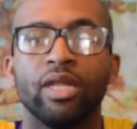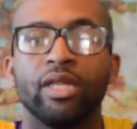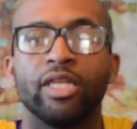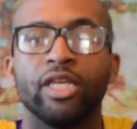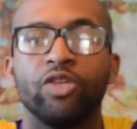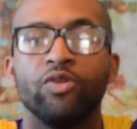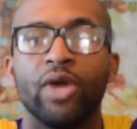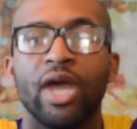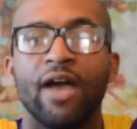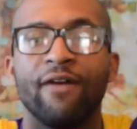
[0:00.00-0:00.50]

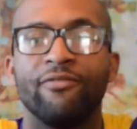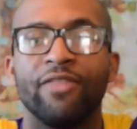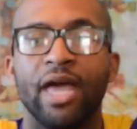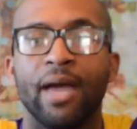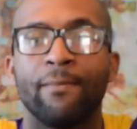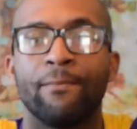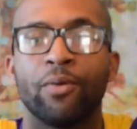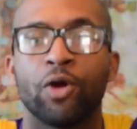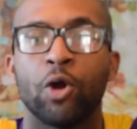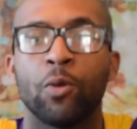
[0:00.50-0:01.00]
Then you have
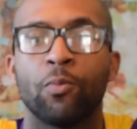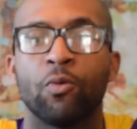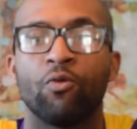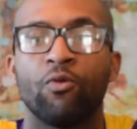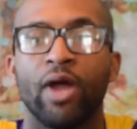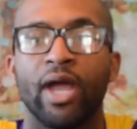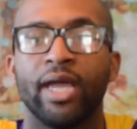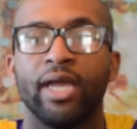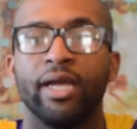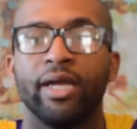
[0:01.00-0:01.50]
that purple
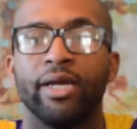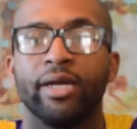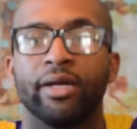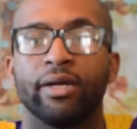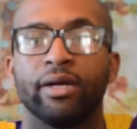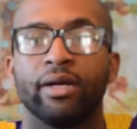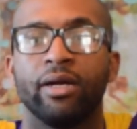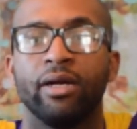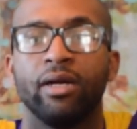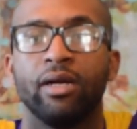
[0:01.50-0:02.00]
right
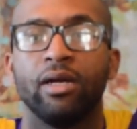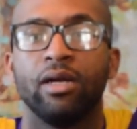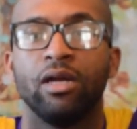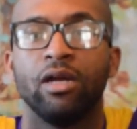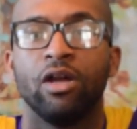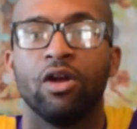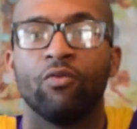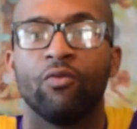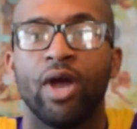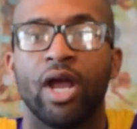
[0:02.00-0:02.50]
here,
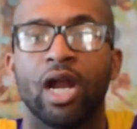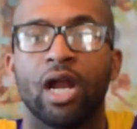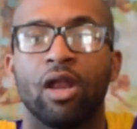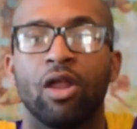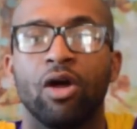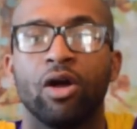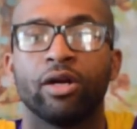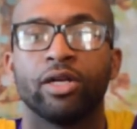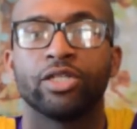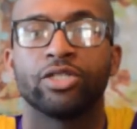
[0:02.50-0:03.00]
right
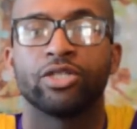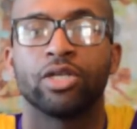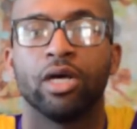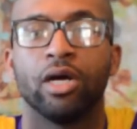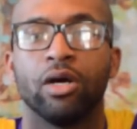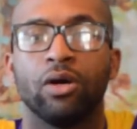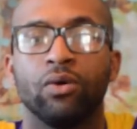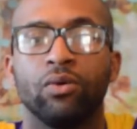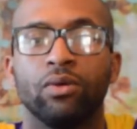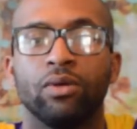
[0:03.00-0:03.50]
along the
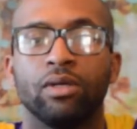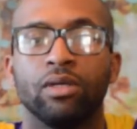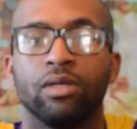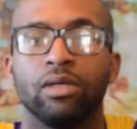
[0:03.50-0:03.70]
toe.